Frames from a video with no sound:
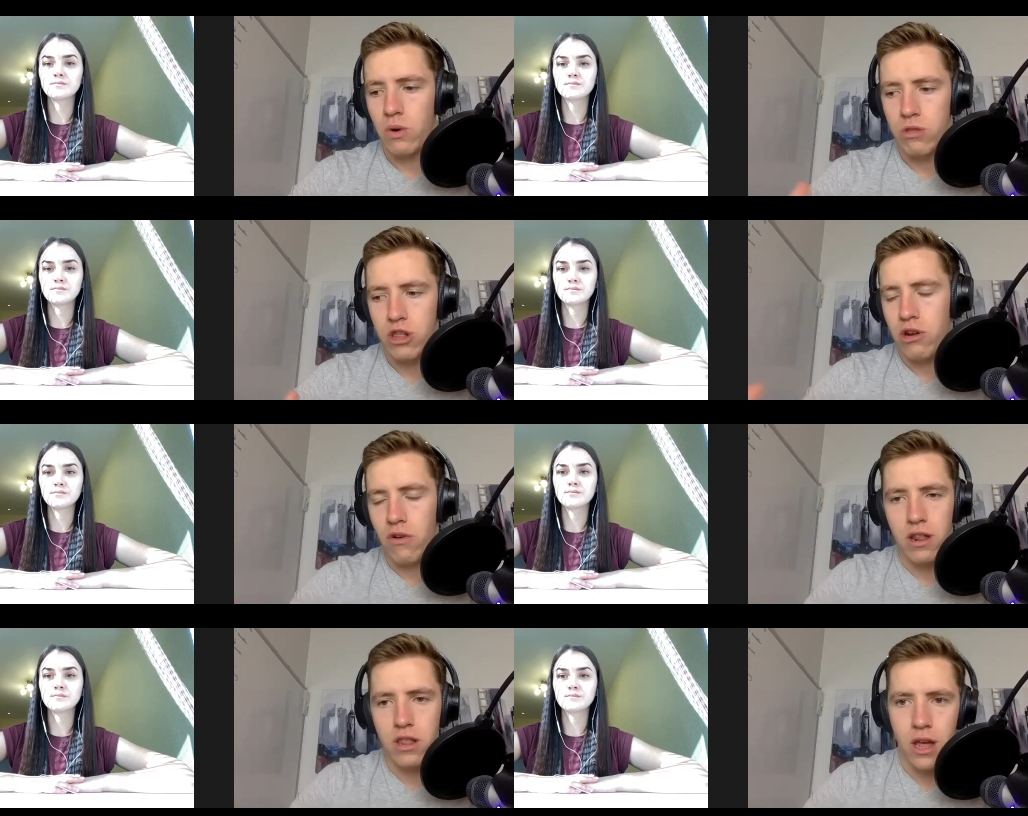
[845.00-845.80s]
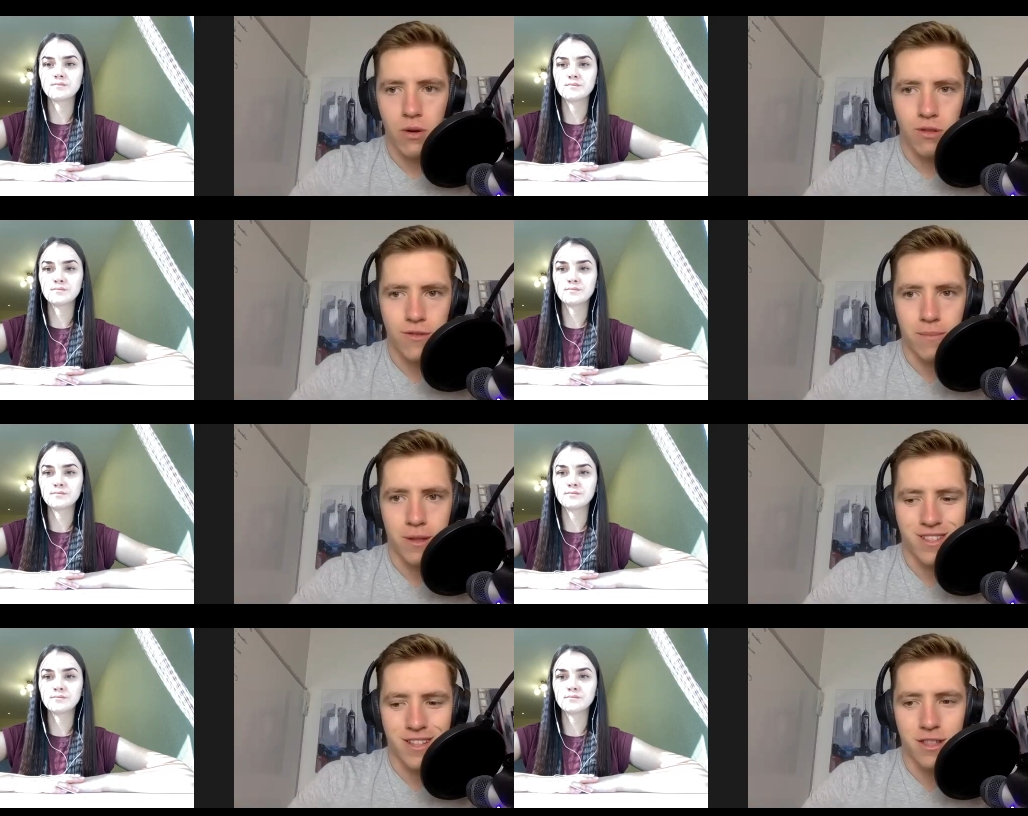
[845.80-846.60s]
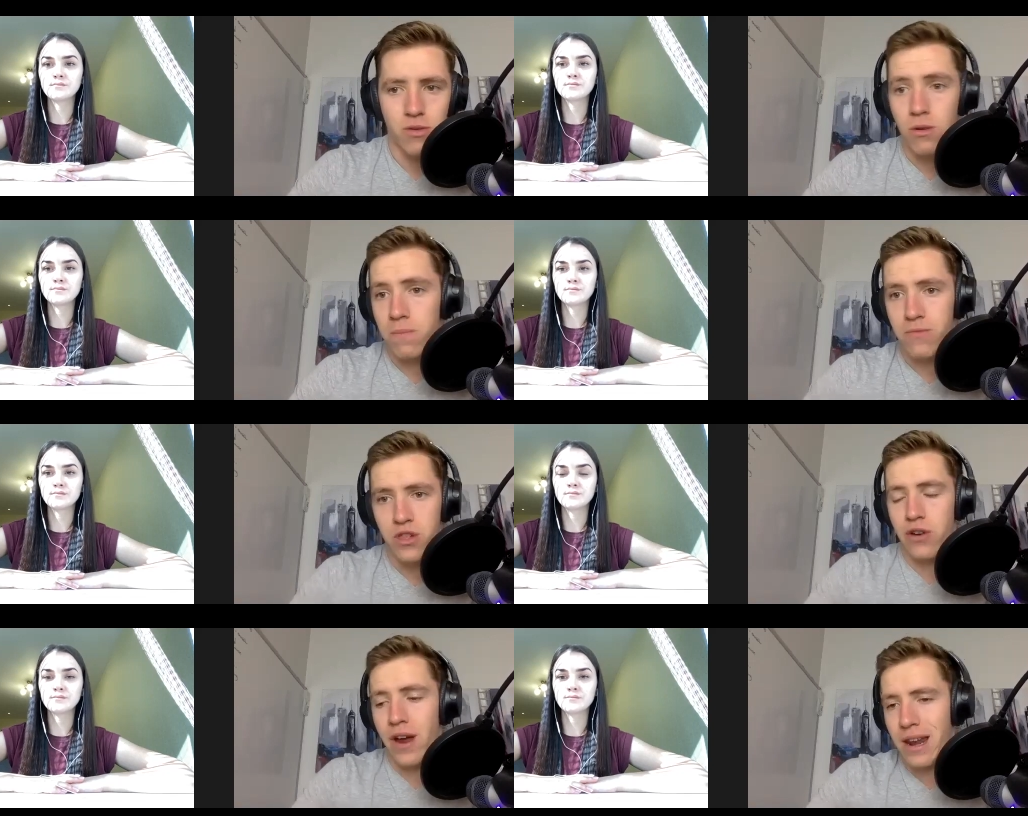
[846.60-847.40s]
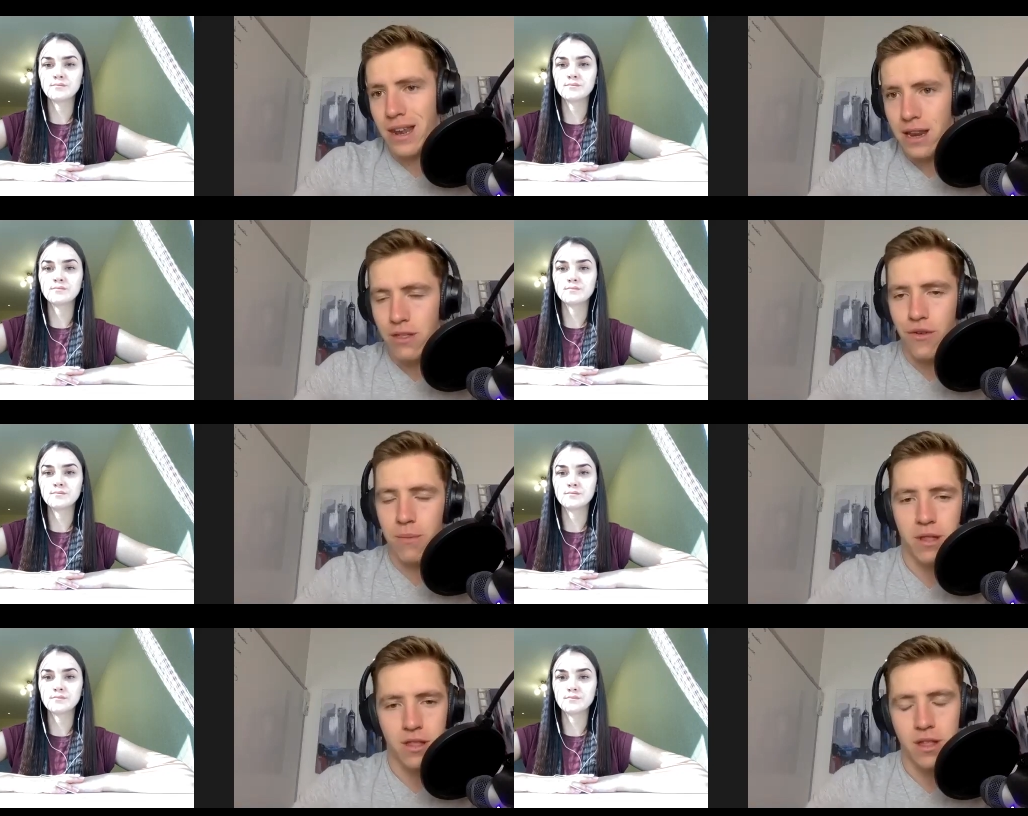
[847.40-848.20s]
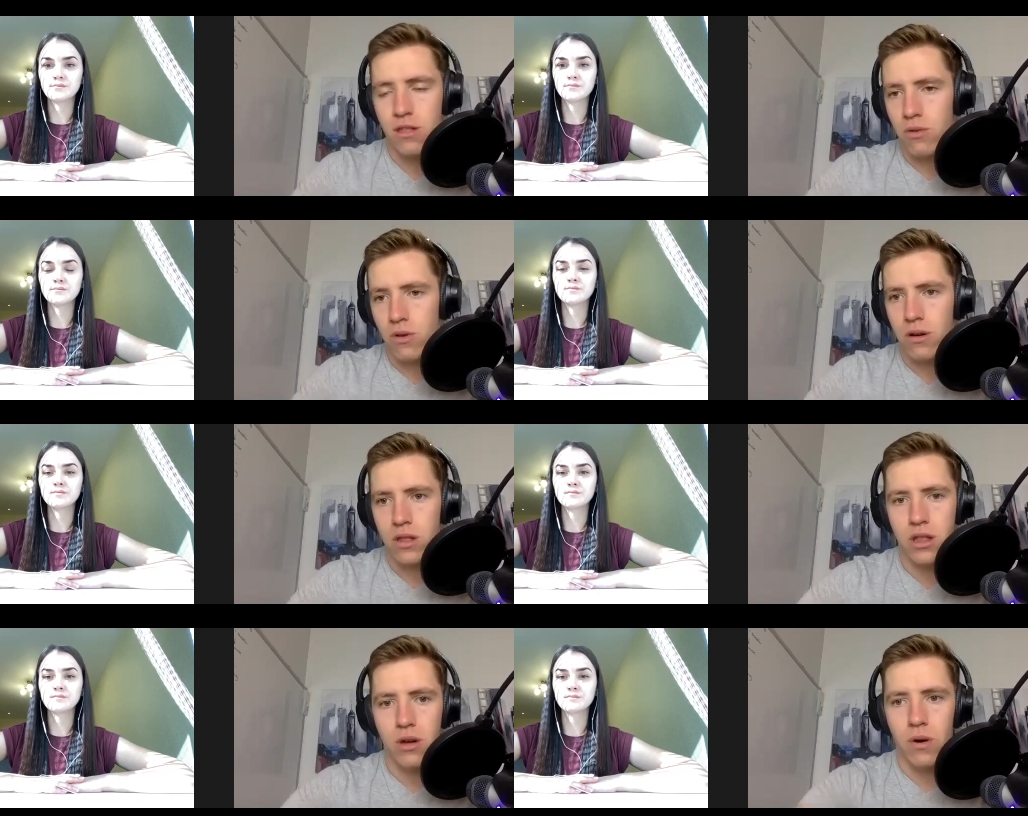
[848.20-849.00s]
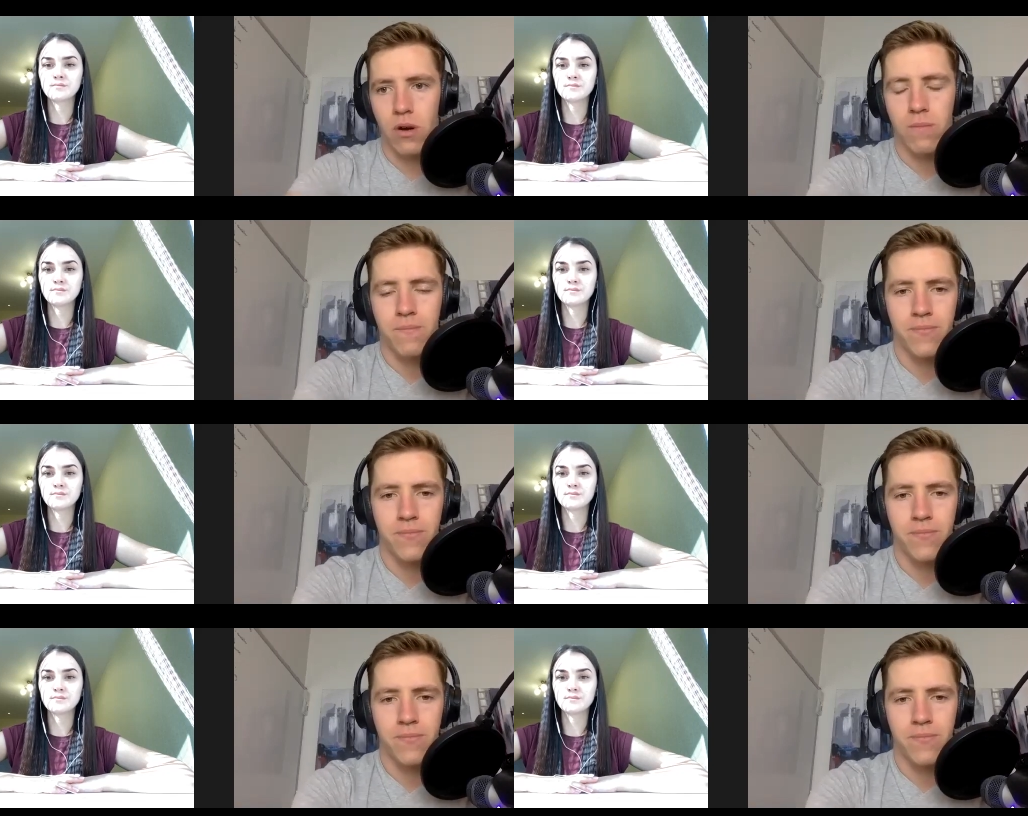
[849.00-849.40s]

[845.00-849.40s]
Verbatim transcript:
Speaker 1: or generate sales for a business or generate leads for a business or, or so on.